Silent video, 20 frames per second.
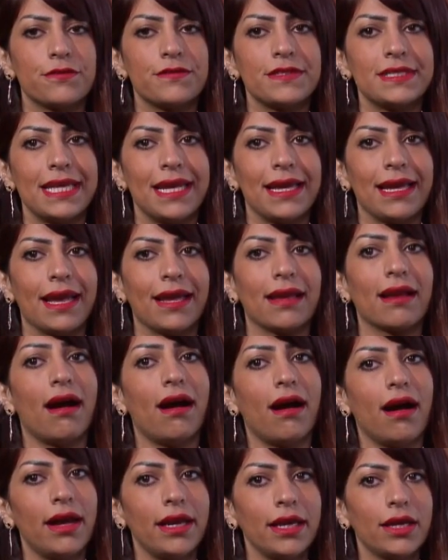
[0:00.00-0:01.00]
saying
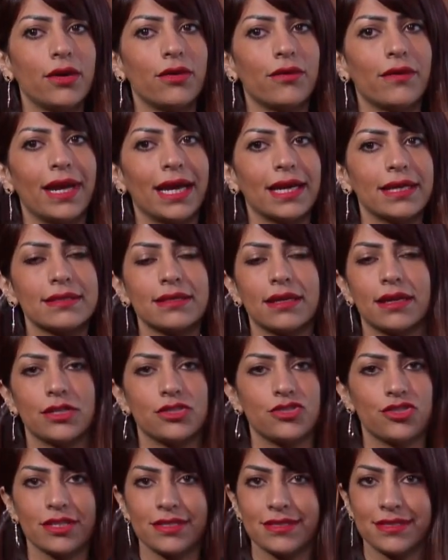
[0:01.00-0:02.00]
I correct, I
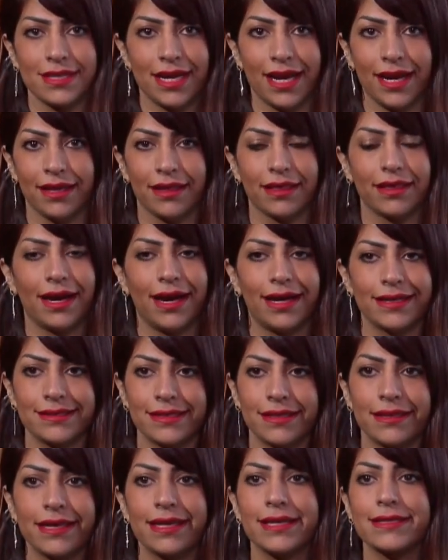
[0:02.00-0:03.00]
just say that
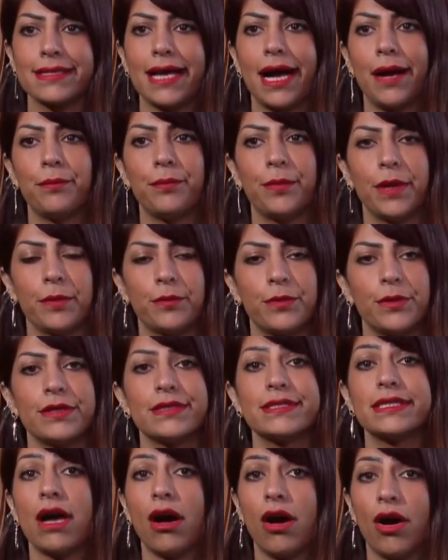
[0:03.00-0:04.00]
the exam
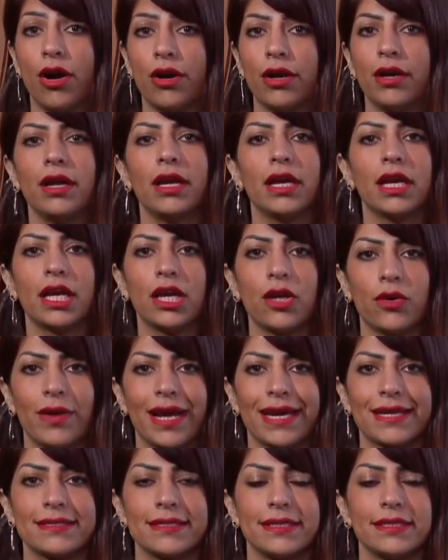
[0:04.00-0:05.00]
papers are
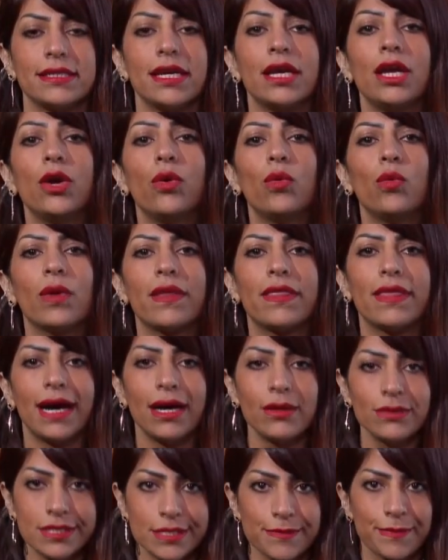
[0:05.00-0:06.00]
corrected
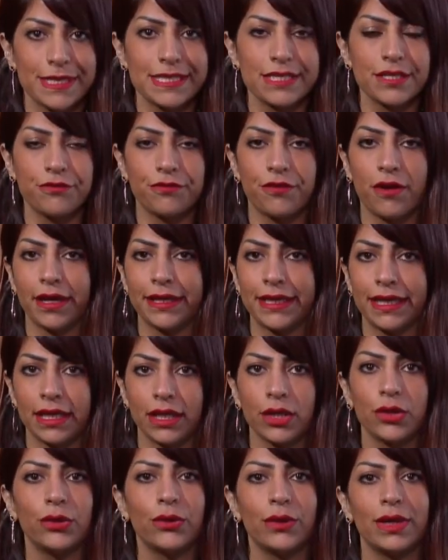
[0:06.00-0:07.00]
without specifying
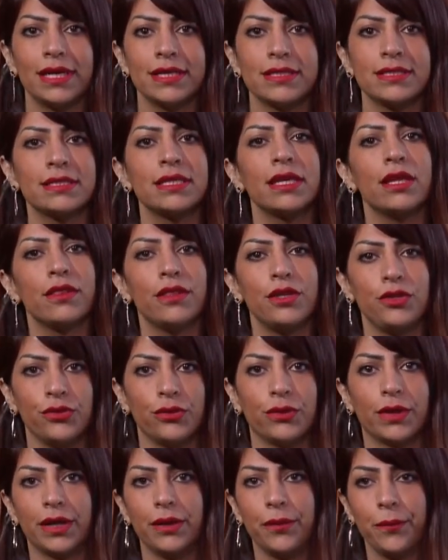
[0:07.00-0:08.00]
who is the
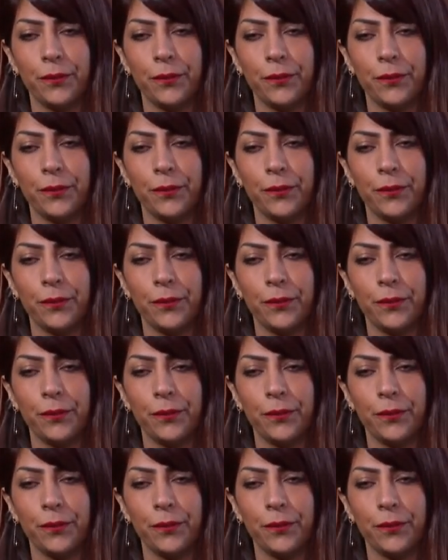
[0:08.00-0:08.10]
doer.